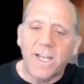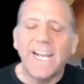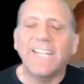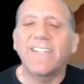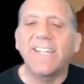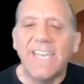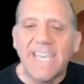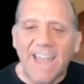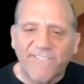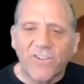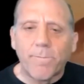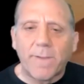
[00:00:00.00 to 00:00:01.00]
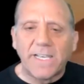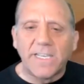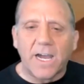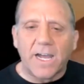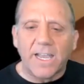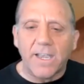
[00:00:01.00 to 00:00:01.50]
It's never been
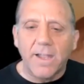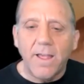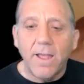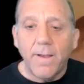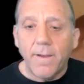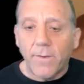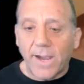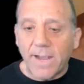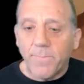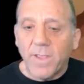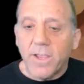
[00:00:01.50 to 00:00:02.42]
done, right?